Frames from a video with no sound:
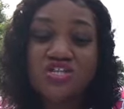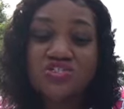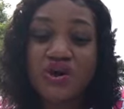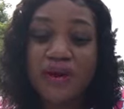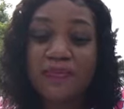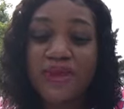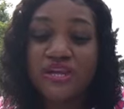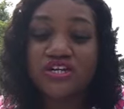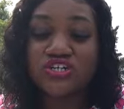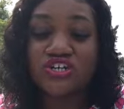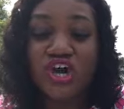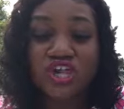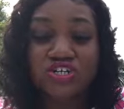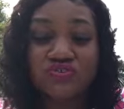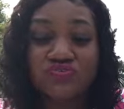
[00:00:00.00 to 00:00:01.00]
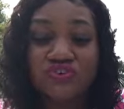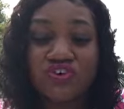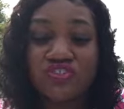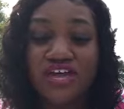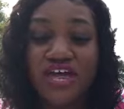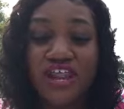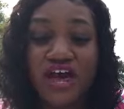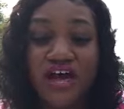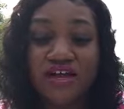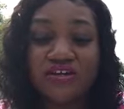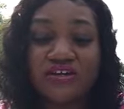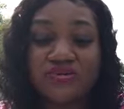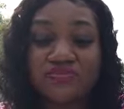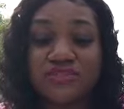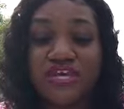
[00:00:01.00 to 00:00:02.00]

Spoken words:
So I paid $1 for that item.